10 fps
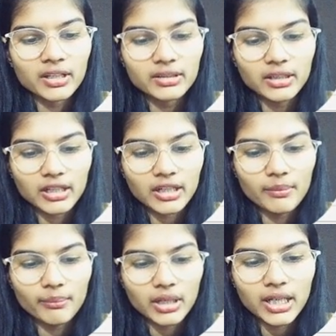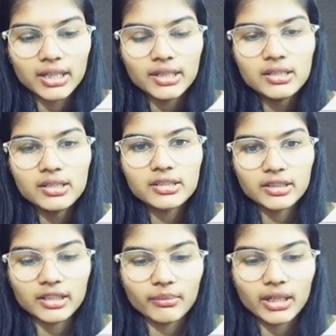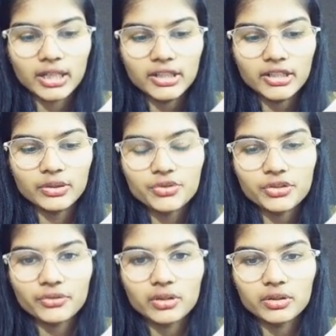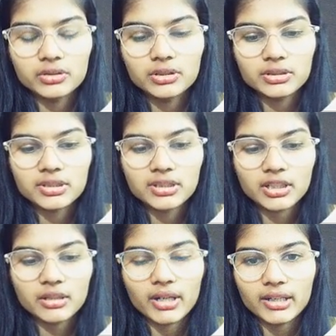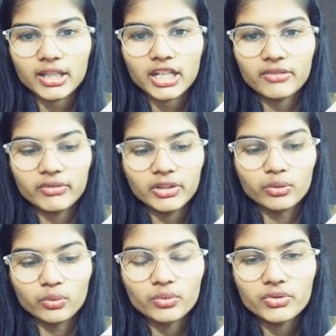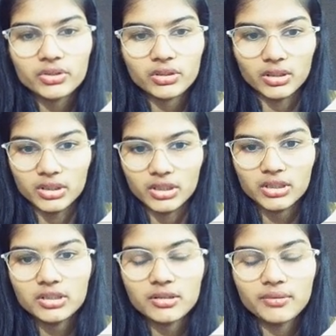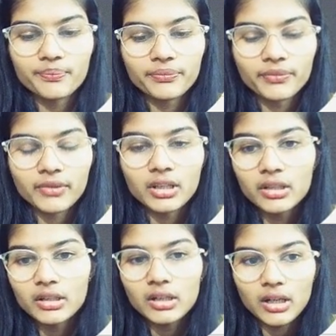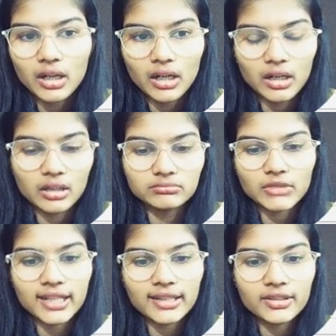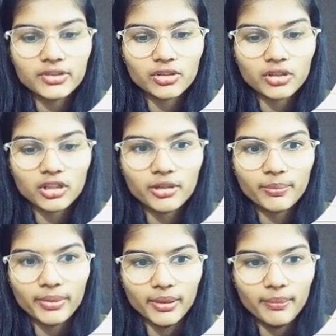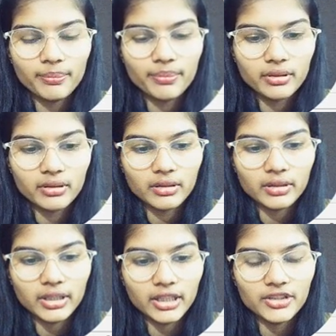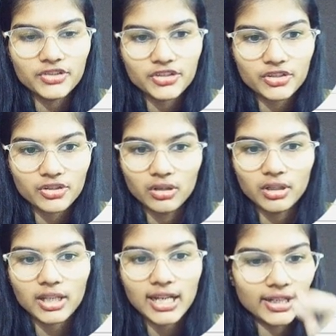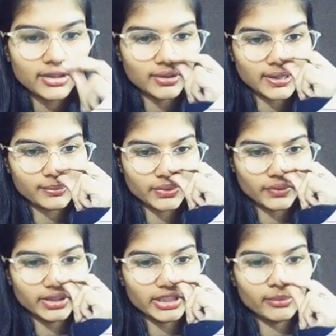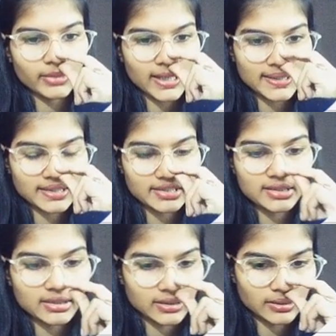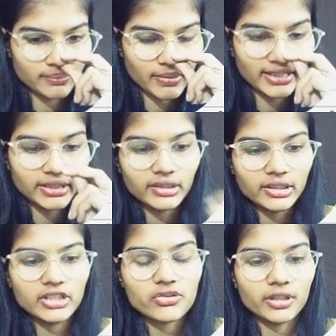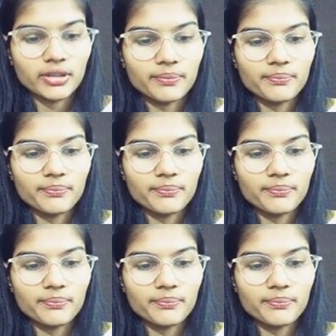the command use of what's the command that we use is that is your pip install and your library name, that is binary tree,